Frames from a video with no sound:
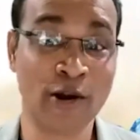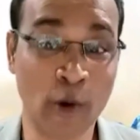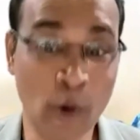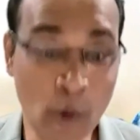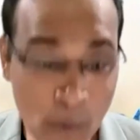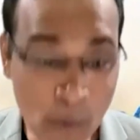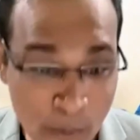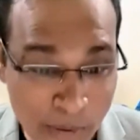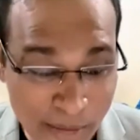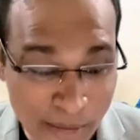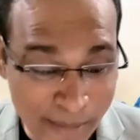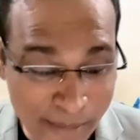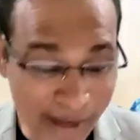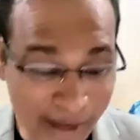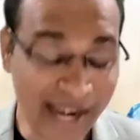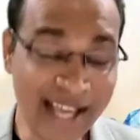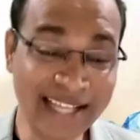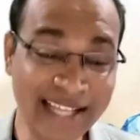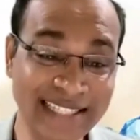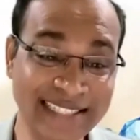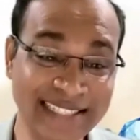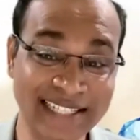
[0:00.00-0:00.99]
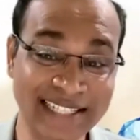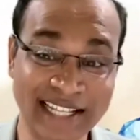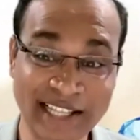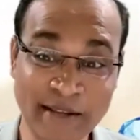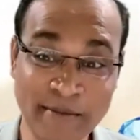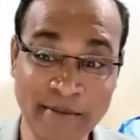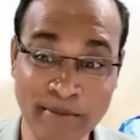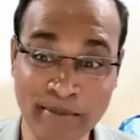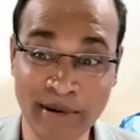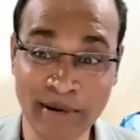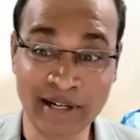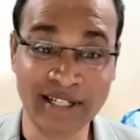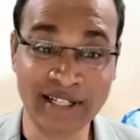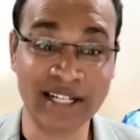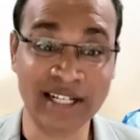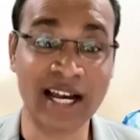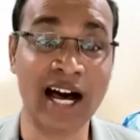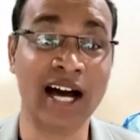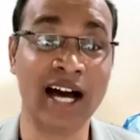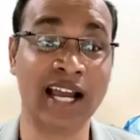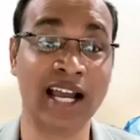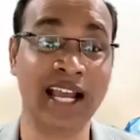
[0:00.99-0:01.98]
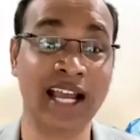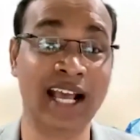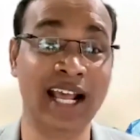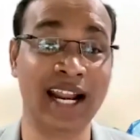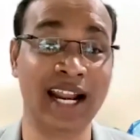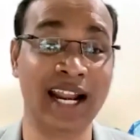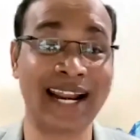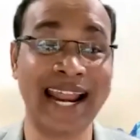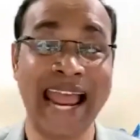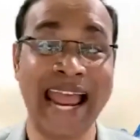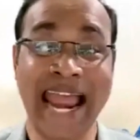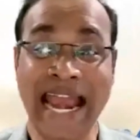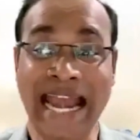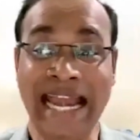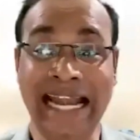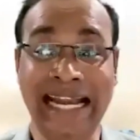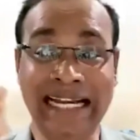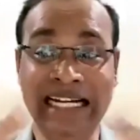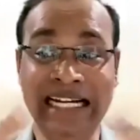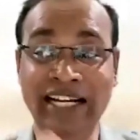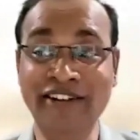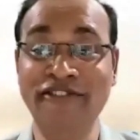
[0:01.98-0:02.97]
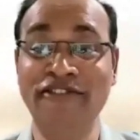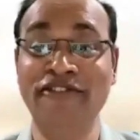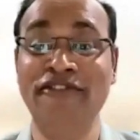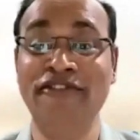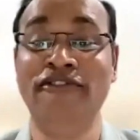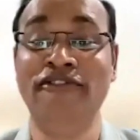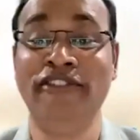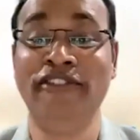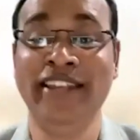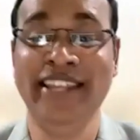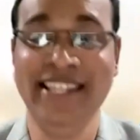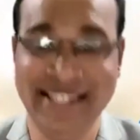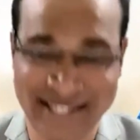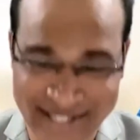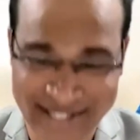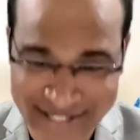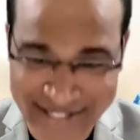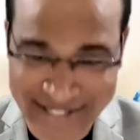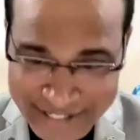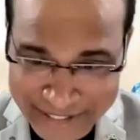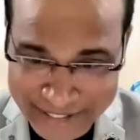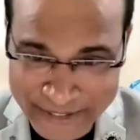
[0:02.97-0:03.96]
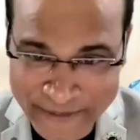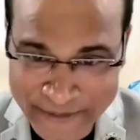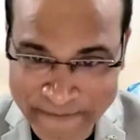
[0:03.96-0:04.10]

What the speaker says: Mela is nothing but a grand feast.